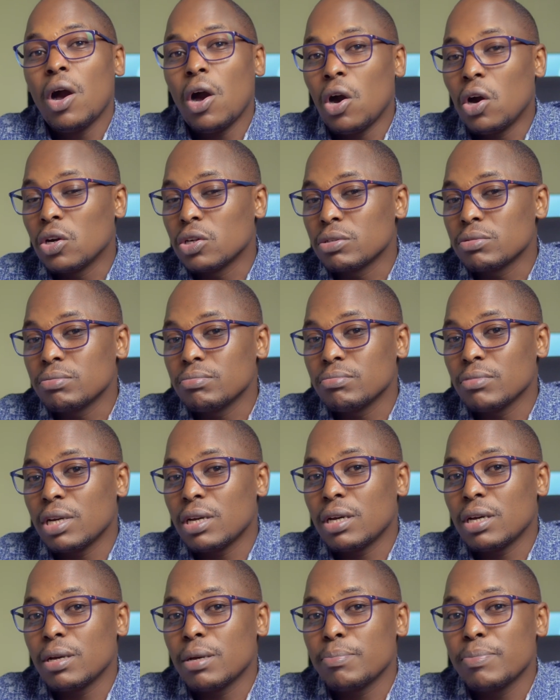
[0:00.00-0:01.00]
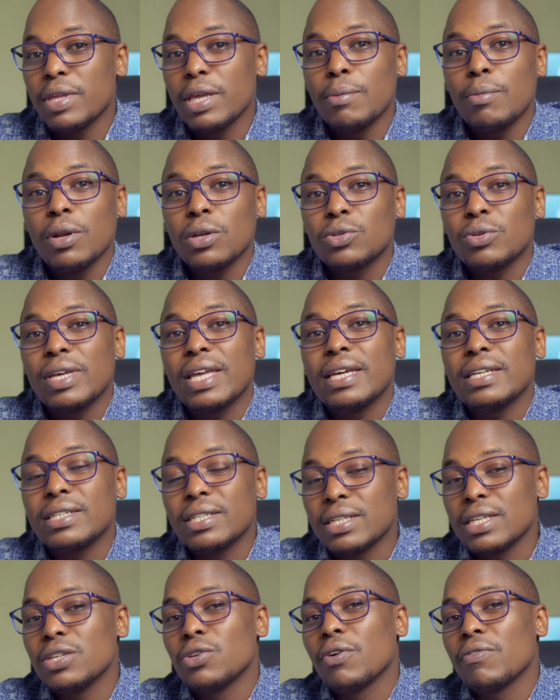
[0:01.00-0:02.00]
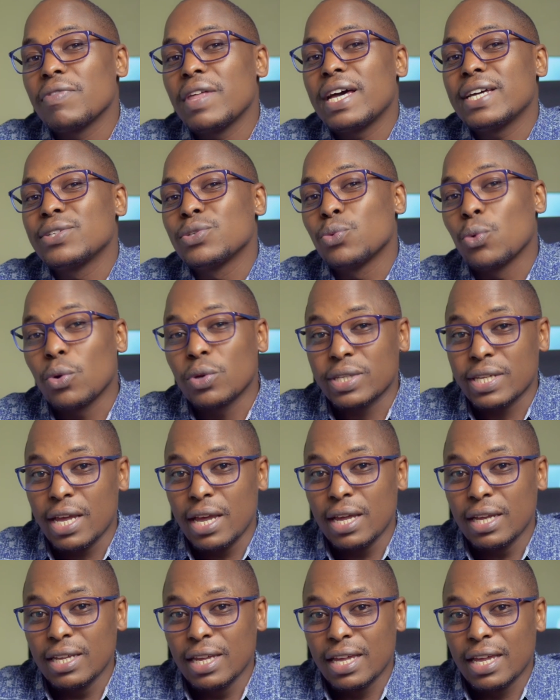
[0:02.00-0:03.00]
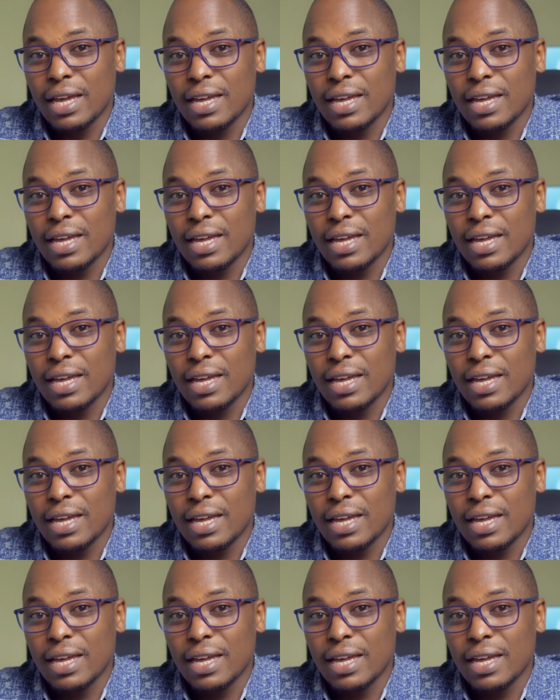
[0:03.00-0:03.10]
or be able to get rid of that water